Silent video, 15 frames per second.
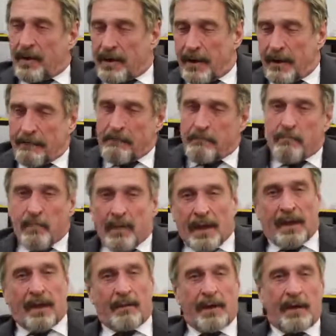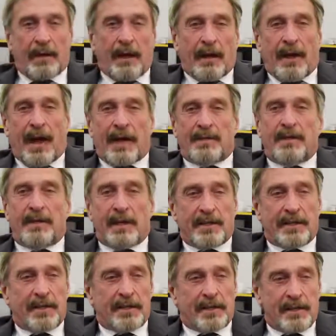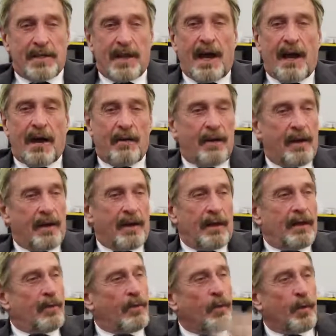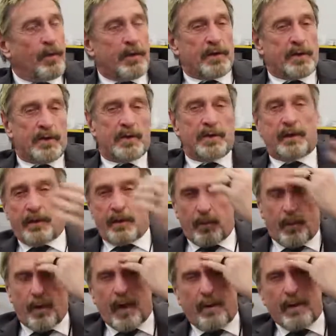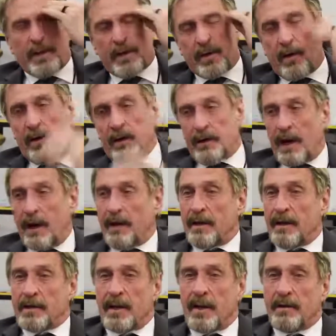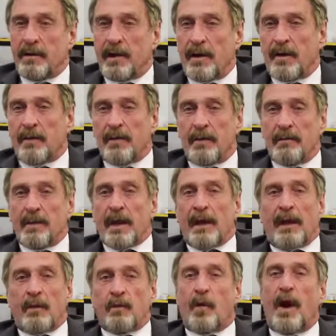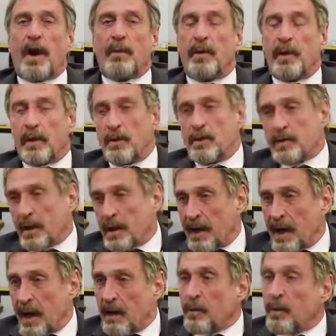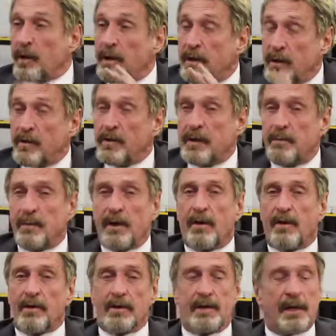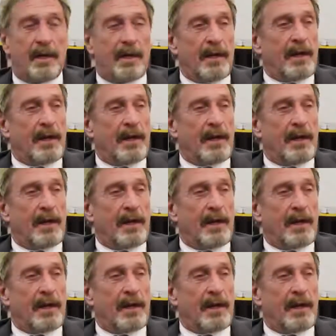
aren't there? I mean, as it exists now, with this, the where we store our data is unknown. And why do we use the cloud? We use it because